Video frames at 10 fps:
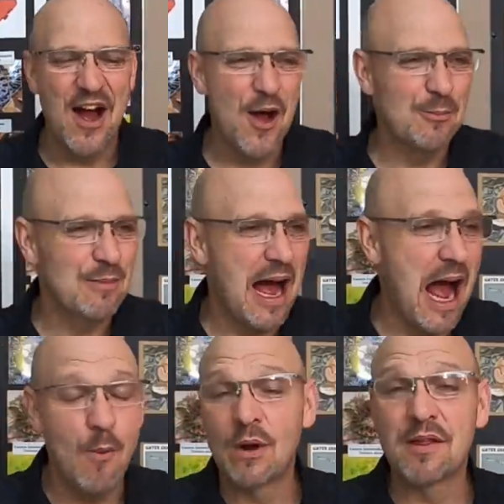
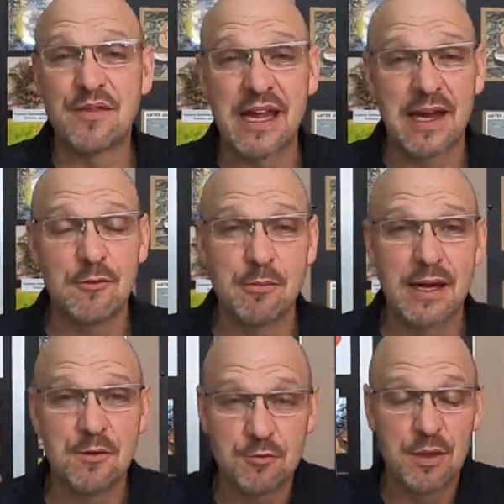I want to thank
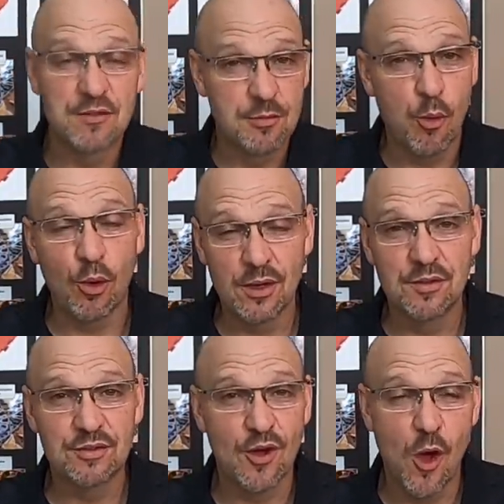everybody who's been supporting
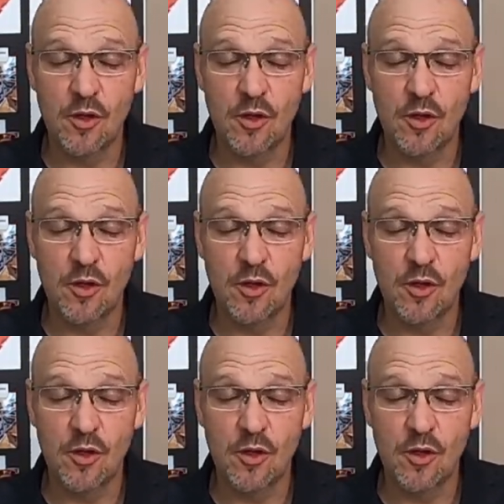us,